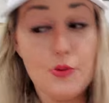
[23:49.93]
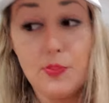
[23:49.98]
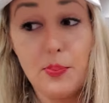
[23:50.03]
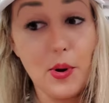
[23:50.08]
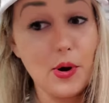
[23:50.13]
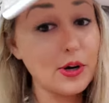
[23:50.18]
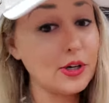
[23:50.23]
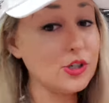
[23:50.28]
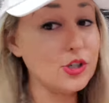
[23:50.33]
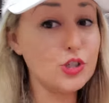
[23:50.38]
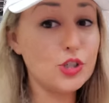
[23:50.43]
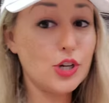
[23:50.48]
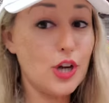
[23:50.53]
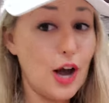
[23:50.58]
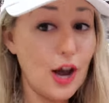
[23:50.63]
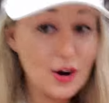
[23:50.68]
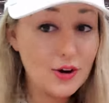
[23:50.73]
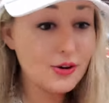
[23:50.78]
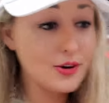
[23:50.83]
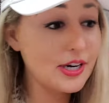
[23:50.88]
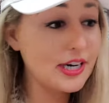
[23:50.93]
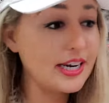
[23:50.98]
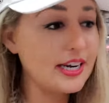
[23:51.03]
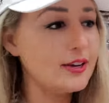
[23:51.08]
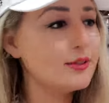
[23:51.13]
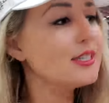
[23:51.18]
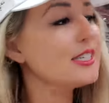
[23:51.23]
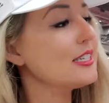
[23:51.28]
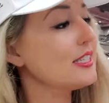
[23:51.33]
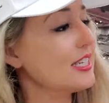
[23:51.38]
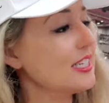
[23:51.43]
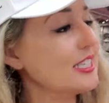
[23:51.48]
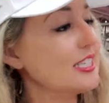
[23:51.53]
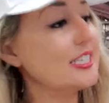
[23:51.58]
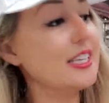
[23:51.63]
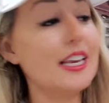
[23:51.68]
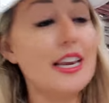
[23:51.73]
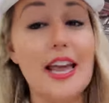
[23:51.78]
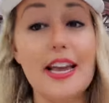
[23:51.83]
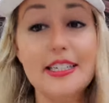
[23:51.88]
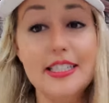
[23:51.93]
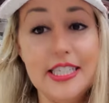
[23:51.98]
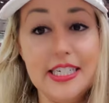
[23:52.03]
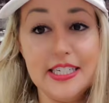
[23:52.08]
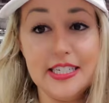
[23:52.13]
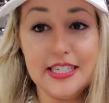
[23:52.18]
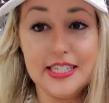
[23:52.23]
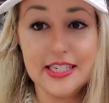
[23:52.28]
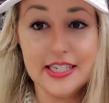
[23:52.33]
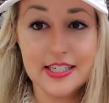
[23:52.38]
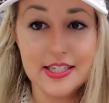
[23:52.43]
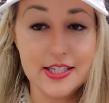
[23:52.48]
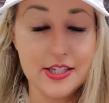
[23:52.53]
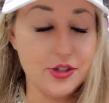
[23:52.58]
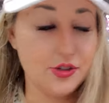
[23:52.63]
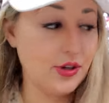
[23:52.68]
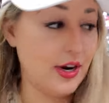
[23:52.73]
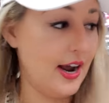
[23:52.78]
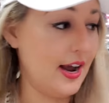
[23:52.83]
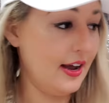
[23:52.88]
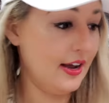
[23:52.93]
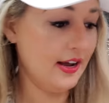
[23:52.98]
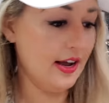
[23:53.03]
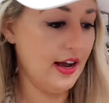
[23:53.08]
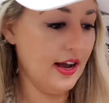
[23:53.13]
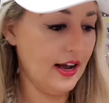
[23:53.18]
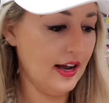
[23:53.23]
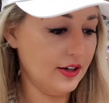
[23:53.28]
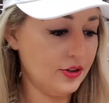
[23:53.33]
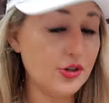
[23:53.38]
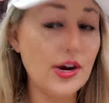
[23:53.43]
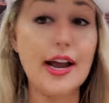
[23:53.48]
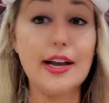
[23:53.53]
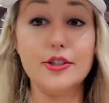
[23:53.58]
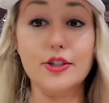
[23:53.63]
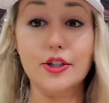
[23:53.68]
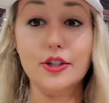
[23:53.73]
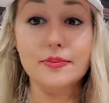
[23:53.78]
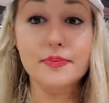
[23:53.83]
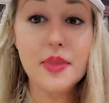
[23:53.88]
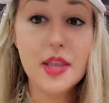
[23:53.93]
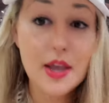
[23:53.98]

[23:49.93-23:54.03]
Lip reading: Porsche already, this is a 1960 tractor.